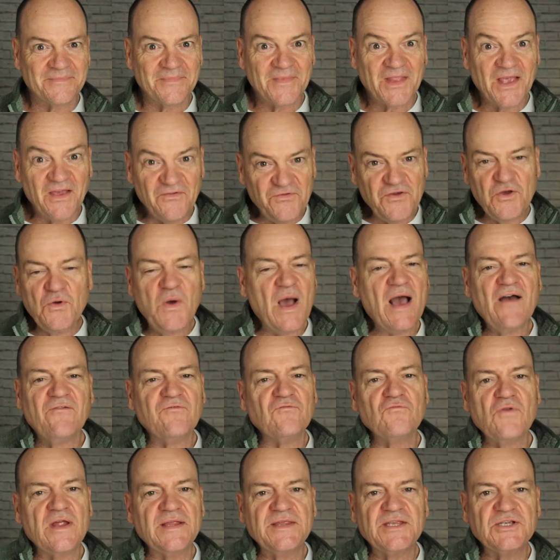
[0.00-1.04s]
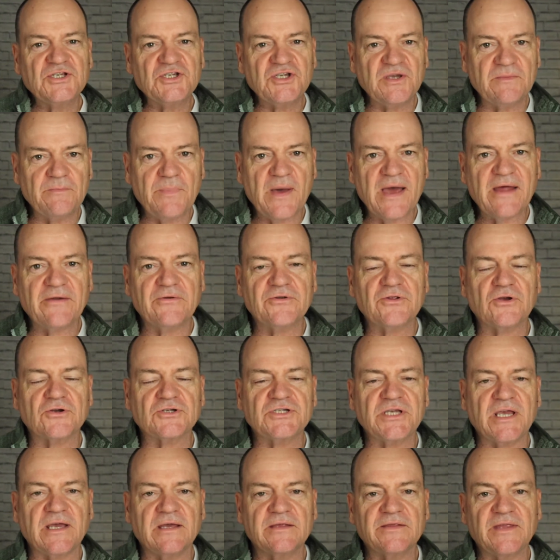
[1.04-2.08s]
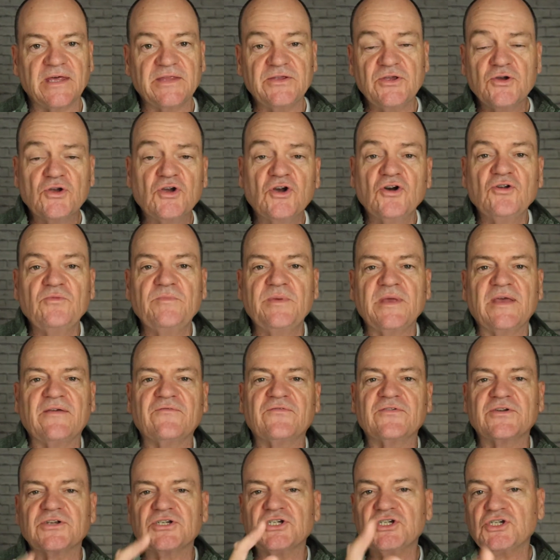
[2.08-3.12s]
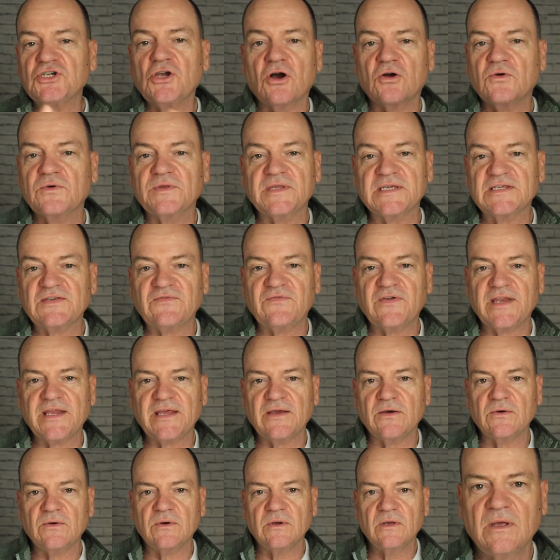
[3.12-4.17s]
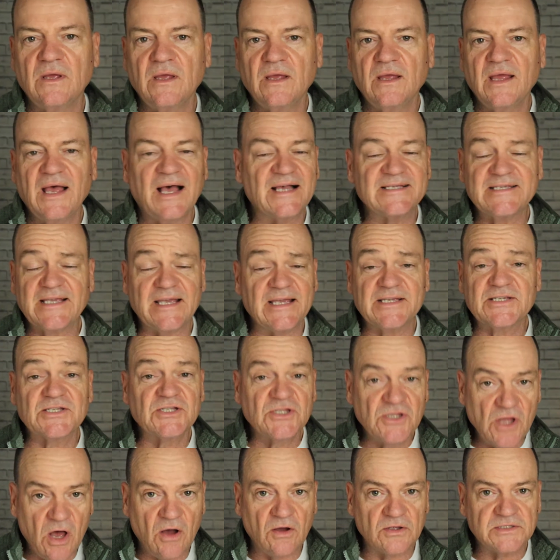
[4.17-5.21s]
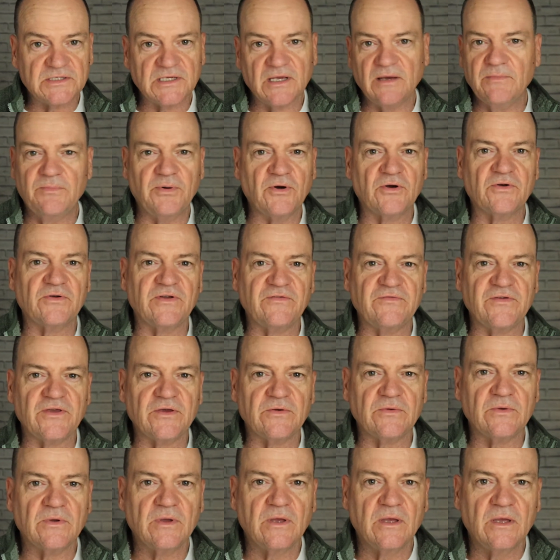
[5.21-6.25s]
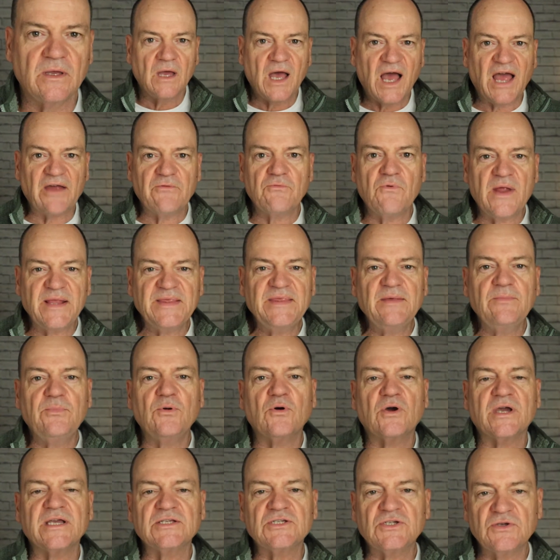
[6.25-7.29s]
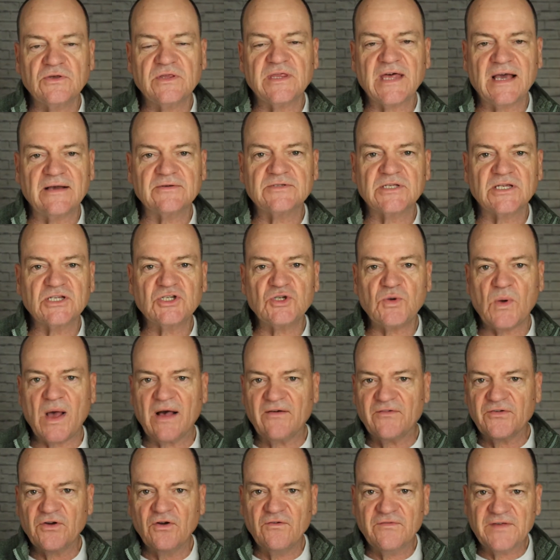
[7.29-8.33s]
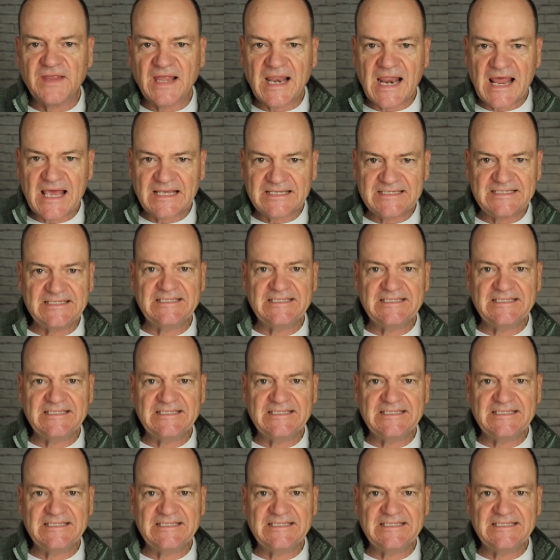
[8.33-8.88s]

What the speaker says: If you haven't read the Chimp Paradox yet, then you could be in for a shock with this video, as it is not a book review. I read the book in 2012 and over the last